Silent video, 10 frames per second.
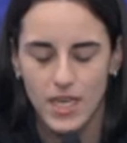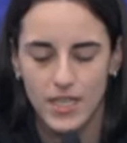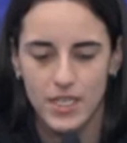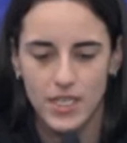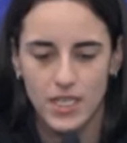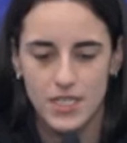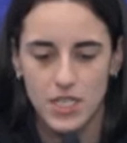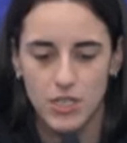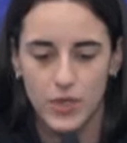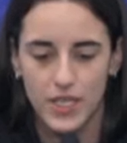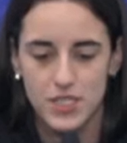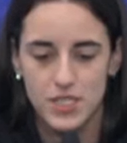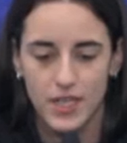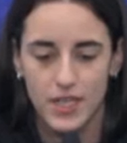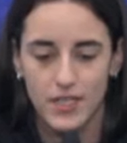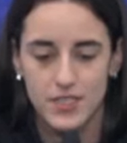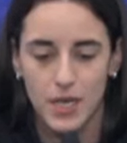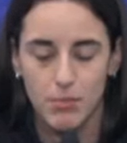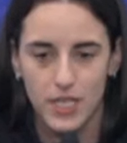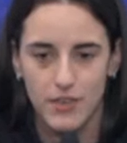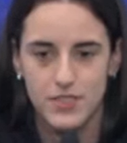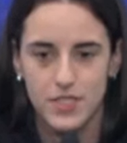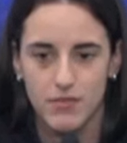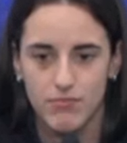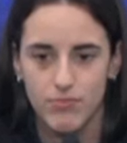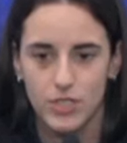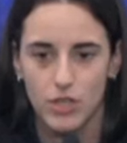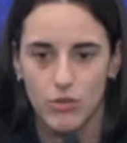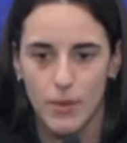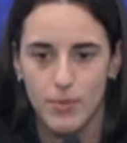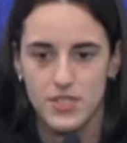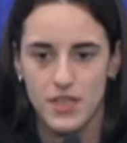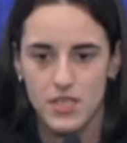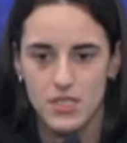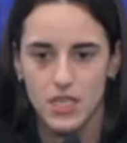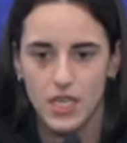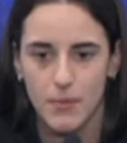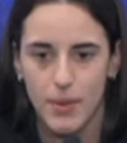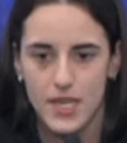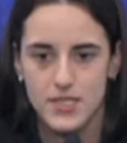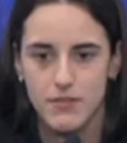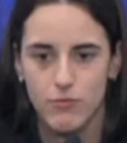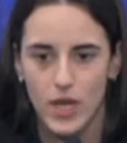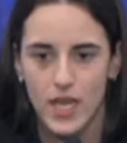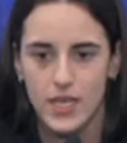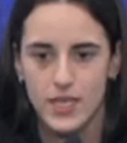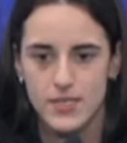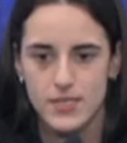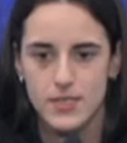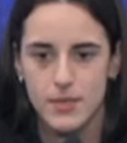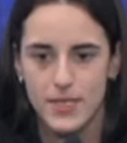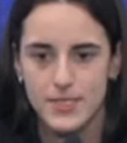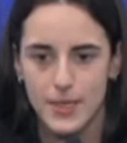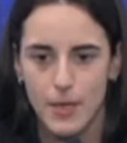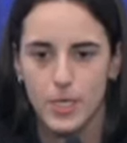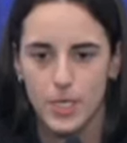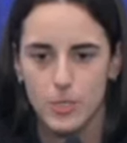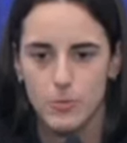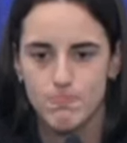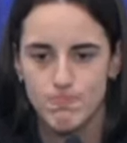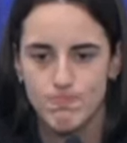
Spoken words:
I think continuing to uplift and, you know, represent this league in a positive way is the best thing that we can do.